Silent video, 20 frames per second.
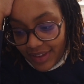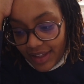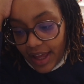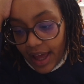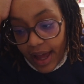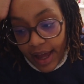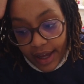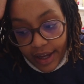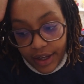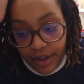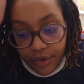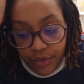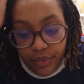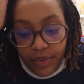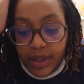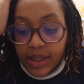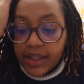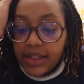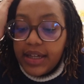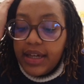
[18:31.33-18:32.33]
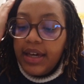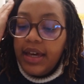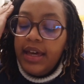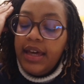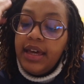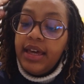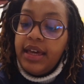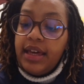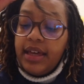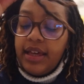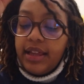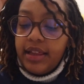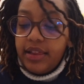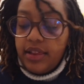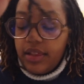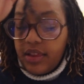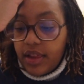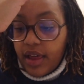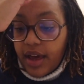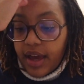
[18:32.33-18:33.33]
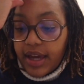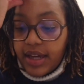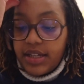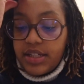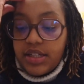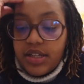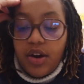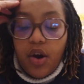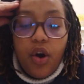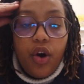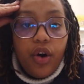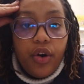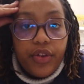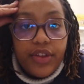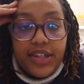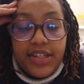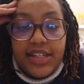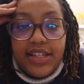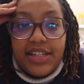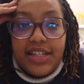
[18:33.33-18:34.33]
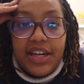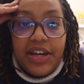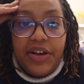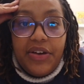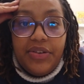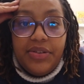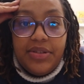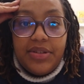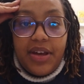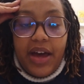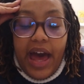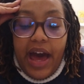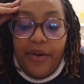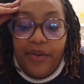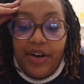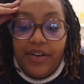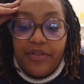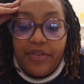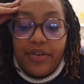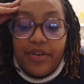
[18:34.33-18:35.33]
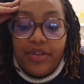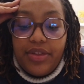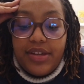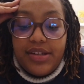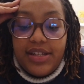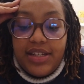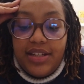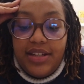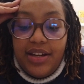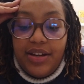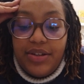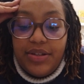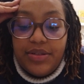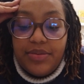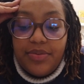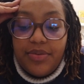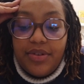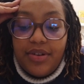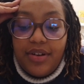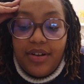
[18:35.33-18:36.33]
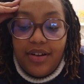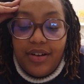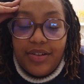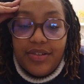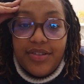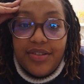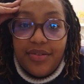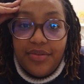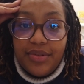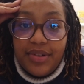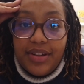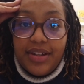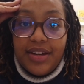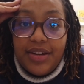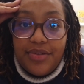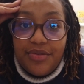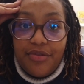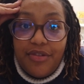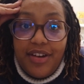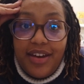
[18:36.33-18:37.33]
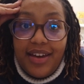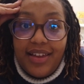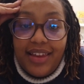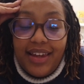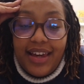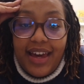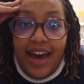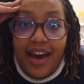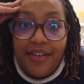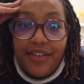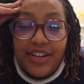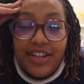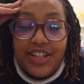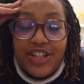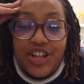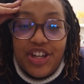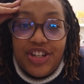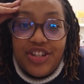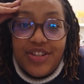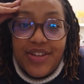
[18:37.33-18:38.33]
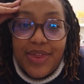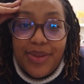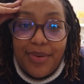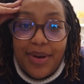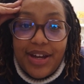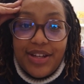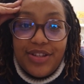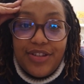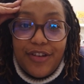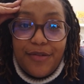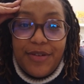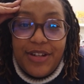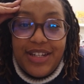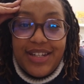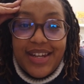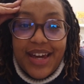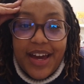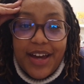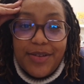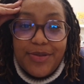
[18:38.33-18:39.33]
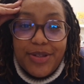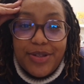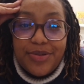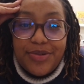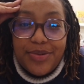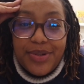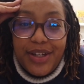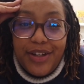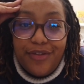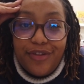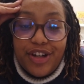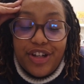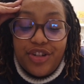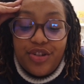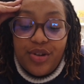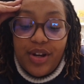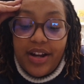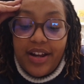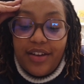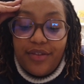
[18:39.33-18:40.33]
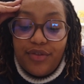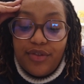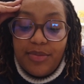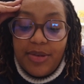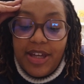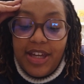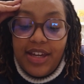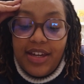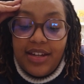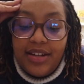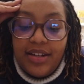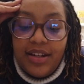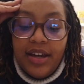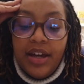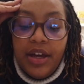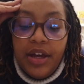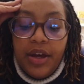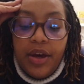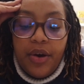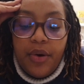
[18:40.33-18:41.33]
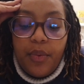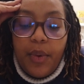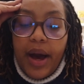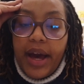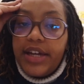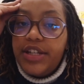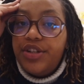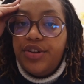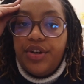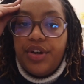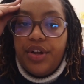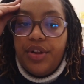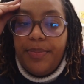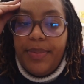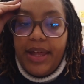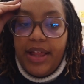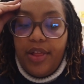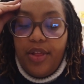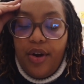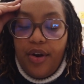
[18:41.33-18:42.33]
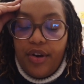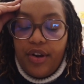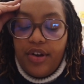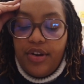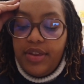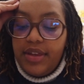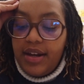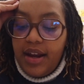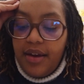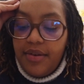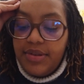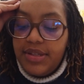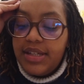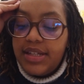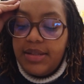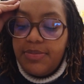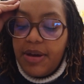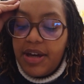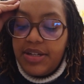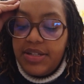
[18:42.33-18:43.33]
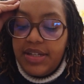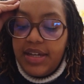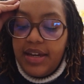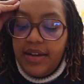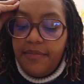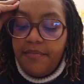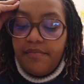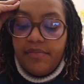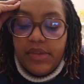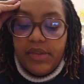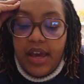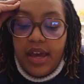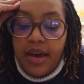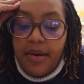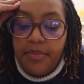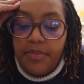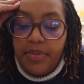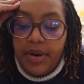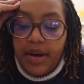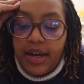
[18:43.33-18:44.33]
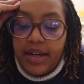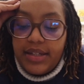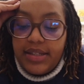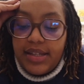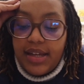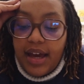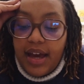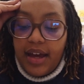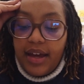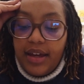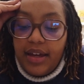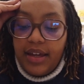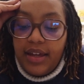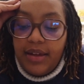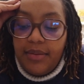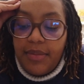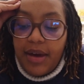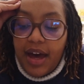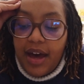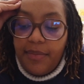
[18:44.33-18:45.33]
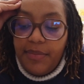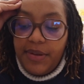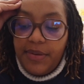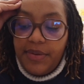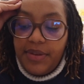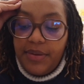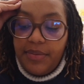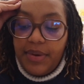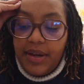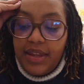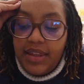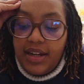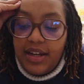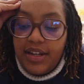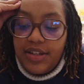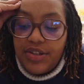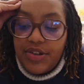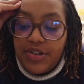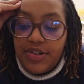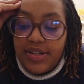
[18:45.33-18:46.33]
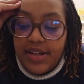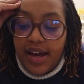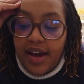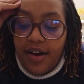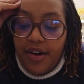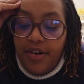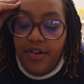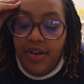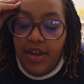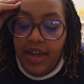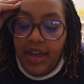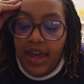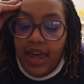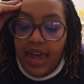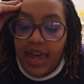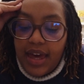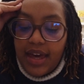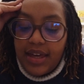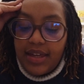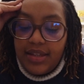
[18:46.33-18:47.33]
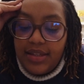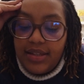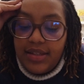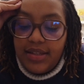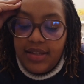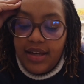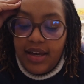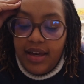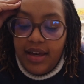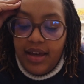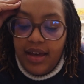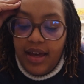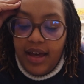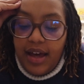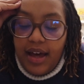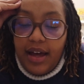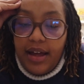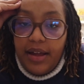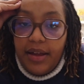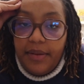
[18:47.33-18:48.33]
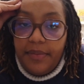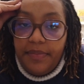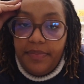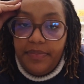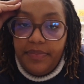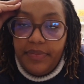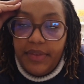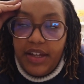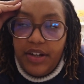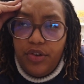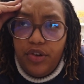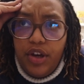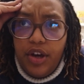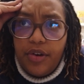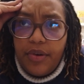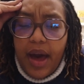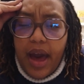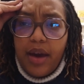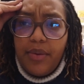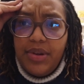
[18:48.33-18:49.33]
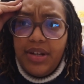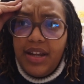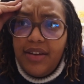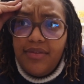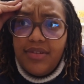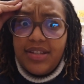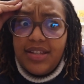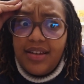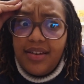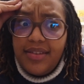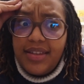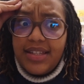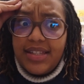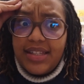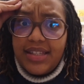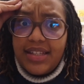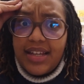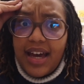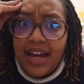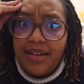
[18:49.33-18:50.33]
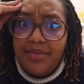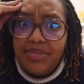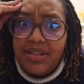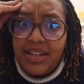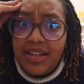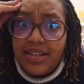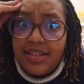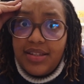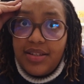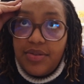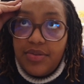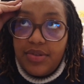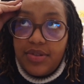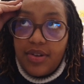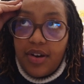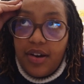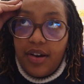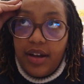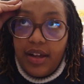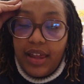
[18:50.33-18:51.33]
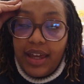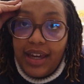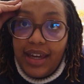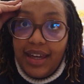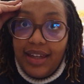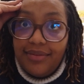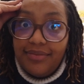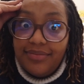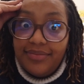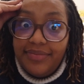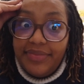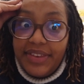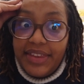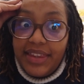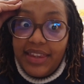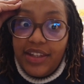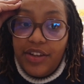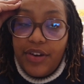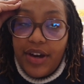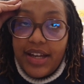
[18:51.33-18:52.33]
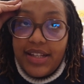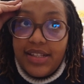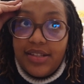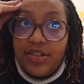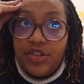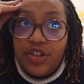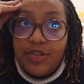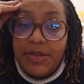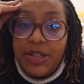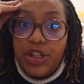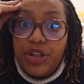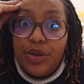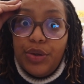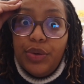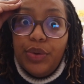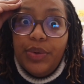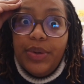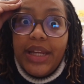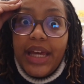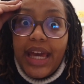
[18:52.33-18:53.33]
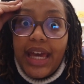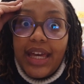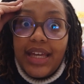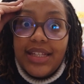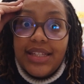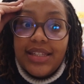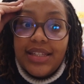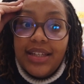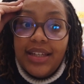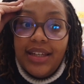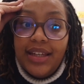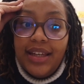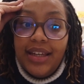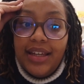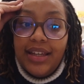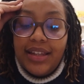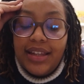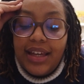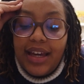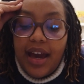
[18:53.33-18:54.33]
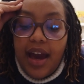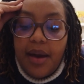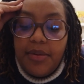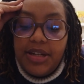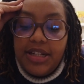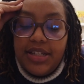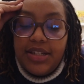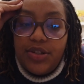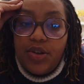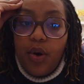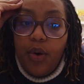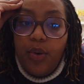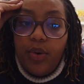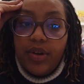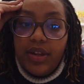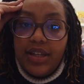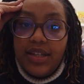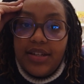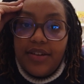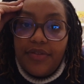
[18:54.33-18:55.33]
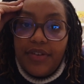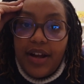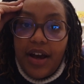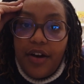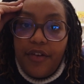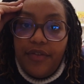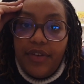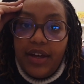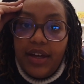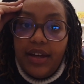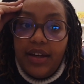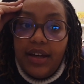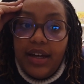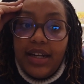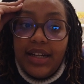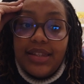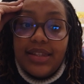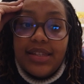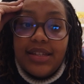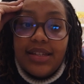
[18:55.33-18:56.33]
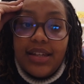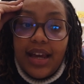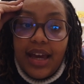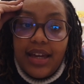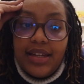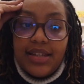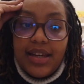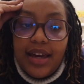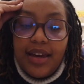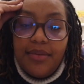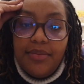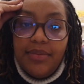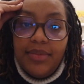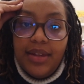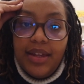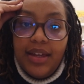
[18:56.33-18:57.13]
I really liked all the details. However, the details were also really annoying, like having to change the thread so many times was really frustrating for me, and why it took a bit longer than I was expecting. But I am happy with the way that it turned out, and I don't know, I would never sell this design because you saw, like, you guys, it's taking me 2 days. Like, I'm in a totally different outfit, and it's nighttime.